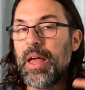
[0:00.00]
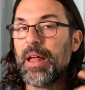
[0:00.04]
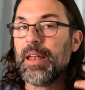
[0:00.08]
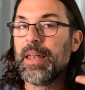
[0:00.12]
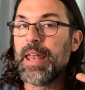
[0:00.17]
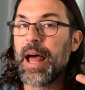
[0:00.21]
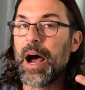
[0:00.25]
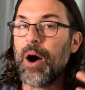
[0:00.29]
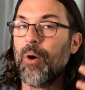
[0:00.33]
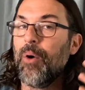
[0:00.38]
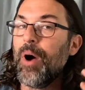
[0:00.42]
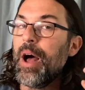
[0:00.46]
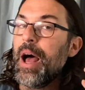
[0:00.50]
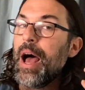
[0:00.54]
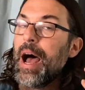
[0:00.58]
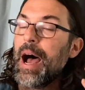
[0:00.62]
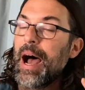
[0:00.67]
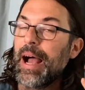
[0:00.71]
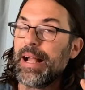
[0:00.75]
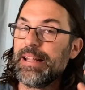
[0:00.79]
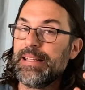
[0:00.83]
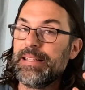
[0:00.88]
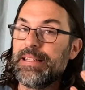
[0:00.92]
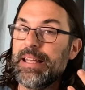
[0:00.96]
Now,
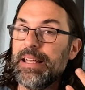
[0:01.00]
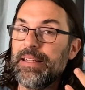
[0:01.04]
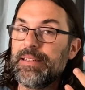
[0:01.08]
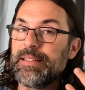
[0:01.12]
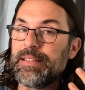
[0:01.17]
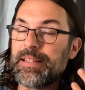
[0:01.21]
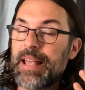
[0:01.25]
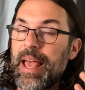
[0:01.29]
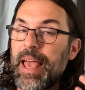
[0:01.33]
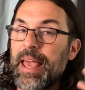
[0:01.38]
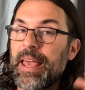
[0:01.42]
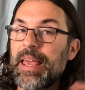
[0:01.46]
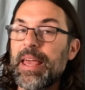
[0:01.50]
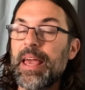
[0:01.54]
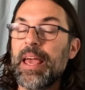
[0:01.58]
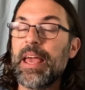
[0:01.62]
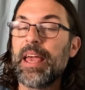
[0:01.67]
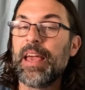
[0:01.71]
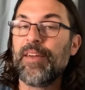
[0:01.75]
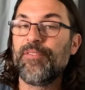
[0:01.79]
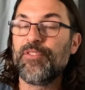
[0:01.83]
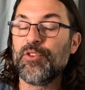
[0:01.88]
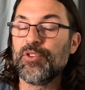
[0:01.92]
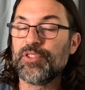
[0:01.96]
I did say
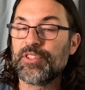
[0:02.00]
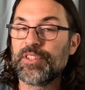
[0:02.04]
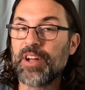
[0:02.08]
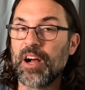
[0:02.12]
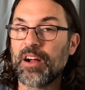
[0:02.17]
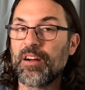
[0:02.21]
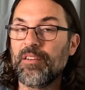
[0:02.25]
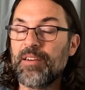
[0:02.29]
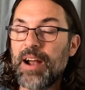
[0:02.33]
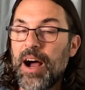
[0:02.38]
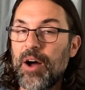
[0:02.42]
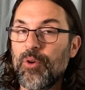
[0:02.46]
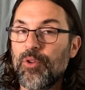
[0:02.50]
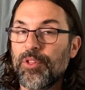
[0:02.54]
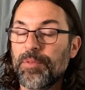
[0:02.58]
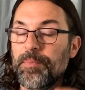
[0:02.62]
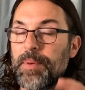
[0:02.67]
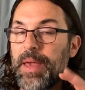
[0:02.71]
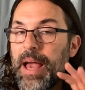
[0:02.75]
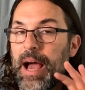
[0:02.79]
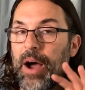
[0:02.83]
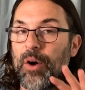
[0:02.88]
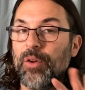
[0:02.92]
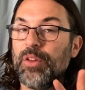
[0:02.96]
if you stuck around with
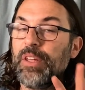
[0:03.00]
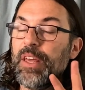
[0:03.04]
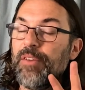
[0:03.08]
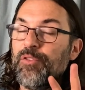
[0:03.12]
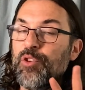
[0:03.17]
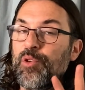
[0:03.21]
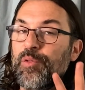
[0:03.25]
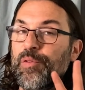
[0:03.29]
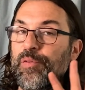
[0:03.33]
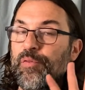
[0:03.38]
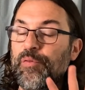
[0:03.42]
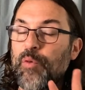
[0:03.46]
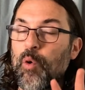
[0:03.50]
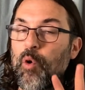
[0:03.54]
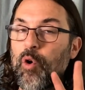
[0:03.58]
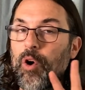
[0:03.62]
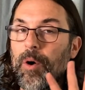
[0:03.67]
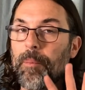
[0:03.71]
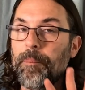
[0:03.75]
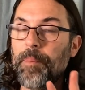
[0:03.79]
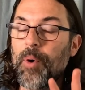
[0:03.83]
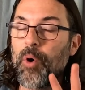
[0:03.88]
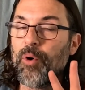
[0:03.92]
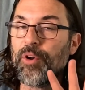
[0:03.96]
me, I would give you
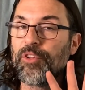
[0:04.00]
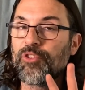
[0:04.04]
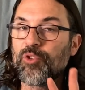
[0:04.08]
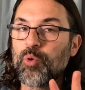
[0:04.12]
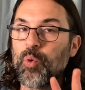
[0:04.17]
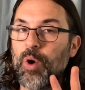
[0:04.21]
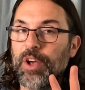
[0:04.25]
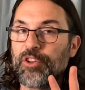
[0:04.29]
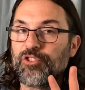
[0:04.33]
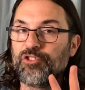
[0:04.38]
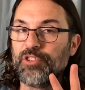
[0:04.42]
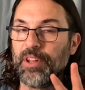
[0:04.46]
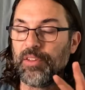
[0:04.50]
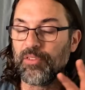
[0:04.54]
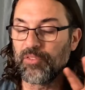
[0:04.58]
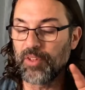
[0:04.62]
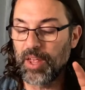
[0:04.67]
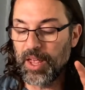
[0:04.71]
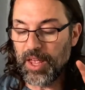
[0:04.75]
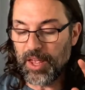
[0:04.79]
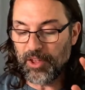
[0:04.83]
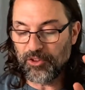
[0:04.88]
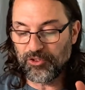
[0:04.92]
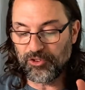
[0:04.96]
4 bonus questions.
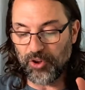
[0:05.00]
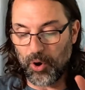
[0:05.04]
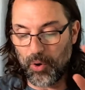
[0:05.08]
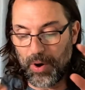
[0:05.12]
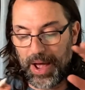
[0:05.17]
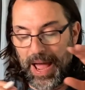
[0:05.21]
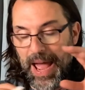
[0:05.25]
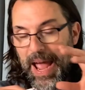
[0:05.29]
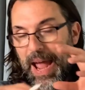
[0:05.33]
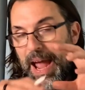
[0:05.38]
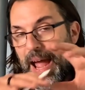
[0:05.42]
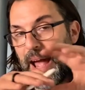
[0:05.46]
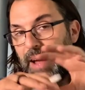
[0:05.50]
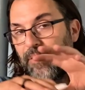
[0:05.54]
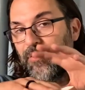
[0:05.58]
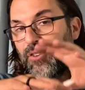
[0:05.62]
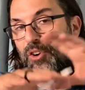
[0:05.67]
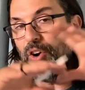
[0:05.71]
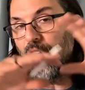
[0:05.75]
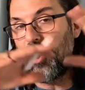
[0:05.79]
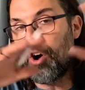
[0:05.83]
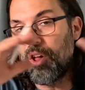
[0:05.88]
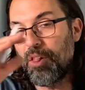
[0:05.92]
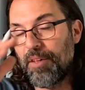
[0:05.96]
So
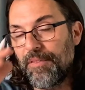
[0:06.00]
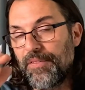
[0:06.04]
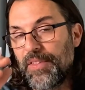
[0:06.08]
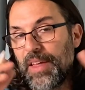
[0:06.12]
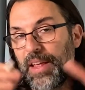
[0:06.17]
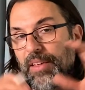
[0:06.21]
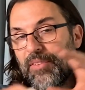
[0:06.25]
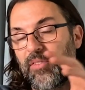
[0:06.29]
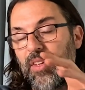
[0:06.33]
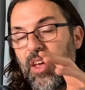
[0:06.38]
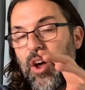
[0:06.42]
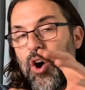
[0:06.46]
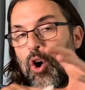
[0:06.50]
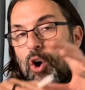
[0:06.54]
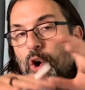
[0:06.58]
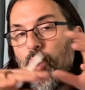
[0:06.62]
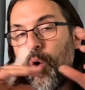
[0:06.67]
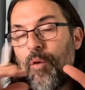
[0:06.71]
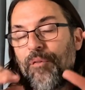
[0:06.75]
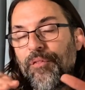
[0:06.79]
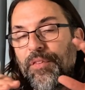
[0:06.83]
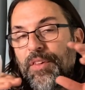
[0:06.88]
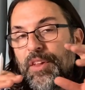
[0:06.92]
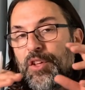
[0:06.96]
after all of this,
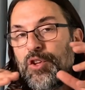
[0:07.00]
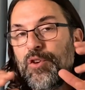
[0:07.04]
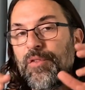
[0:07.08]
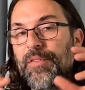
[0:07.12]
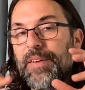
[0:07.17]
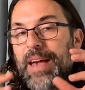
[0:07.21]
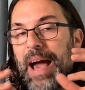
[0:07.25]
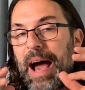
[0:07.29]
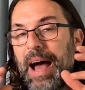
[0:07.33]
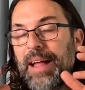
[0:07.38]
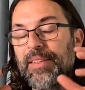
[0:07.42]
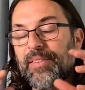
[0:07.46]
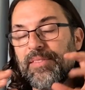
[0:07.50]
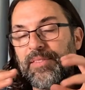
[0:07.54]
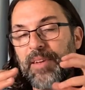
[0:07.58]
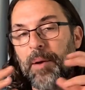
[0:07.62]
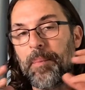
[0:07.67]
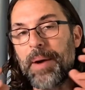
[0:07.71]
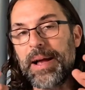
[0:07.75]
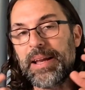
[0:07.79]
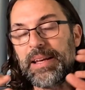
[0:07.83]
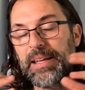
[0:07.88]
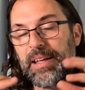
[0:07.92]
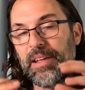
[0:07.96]
hopefully you've got
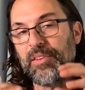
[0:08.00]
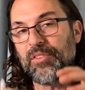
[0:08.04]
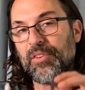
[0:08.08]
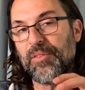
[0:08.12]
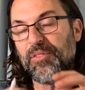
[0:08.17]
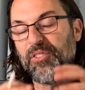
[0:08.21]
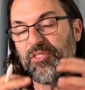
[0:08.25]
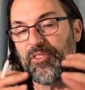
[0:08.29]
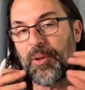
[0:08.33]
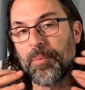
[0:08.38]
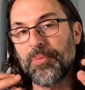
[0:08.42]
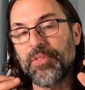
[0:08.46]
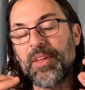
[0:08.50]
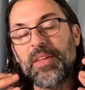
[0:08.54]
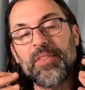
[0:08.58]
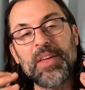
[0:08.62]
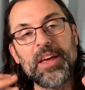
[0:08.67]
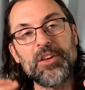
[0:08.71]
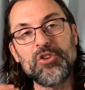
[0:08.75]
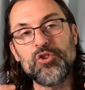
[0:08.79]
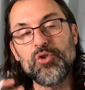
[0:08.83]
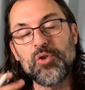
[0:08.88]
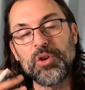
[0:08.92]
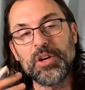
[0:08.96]
some ideas of something
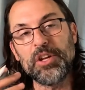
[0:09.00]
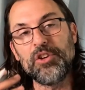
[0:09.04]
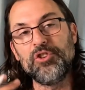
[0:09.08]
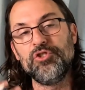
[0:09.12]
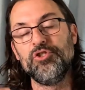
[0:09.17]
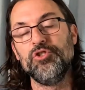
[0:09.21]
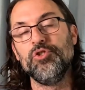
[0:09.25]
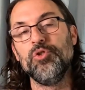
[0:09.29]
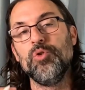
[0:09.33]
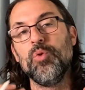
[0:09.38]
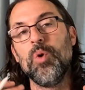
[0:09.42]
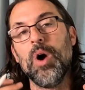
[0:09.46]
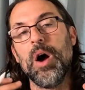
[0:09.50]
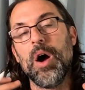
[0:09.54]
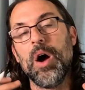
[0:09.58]
that you could do